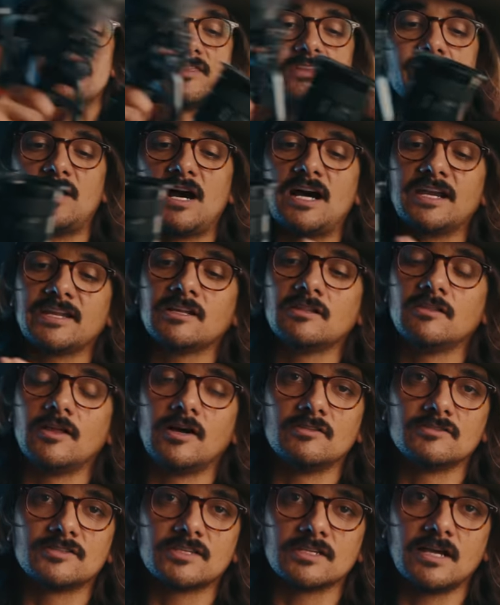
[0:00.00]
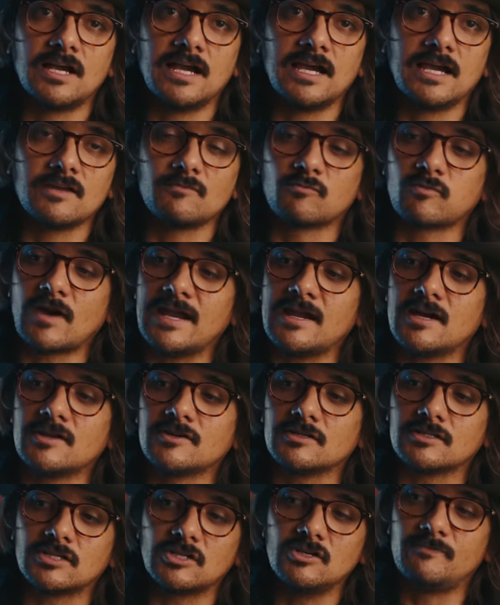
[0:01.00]
the body alone's uh, right
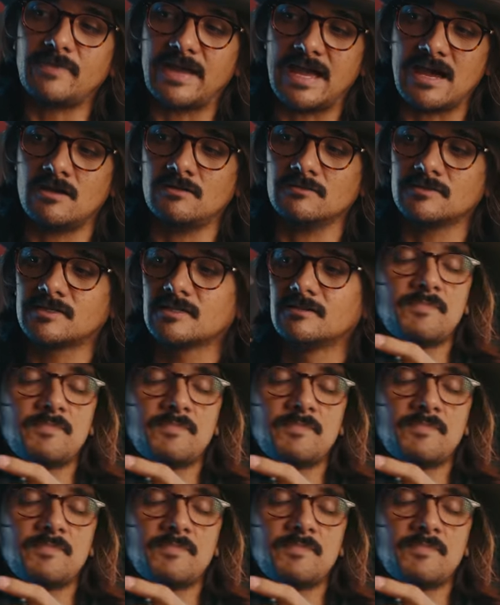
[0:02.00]
under two pounds.